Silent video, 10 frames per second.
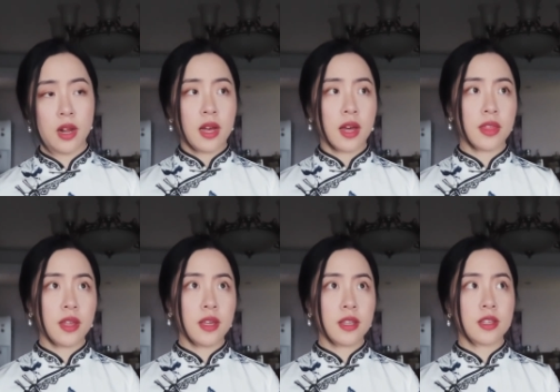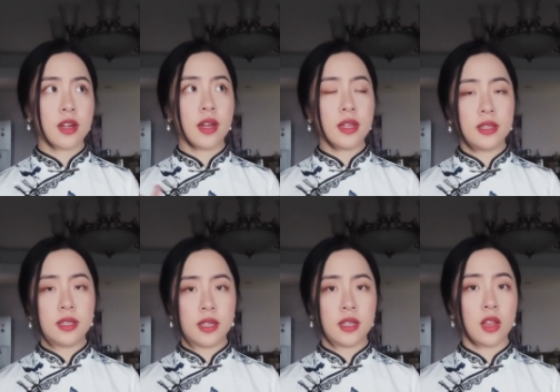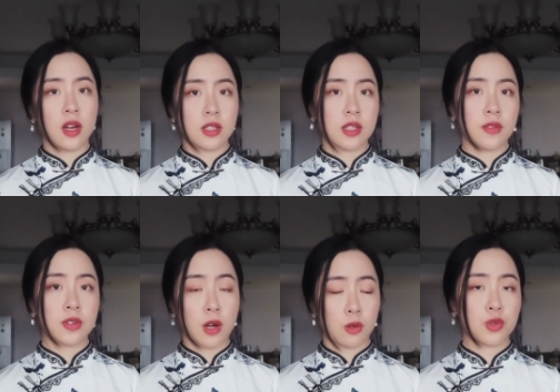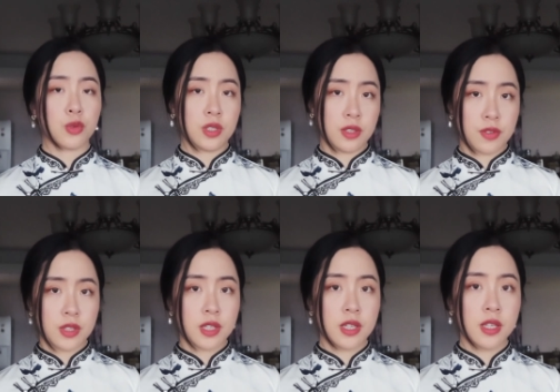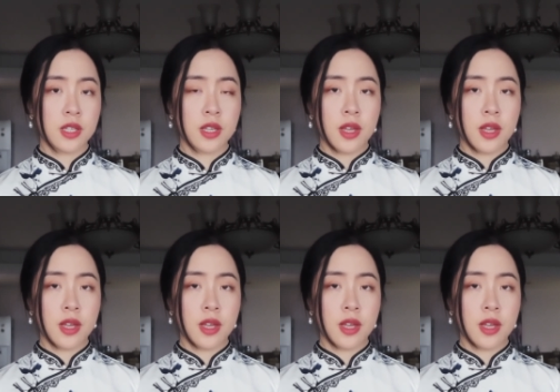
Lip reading: I think there are indeed lots of cultural differences,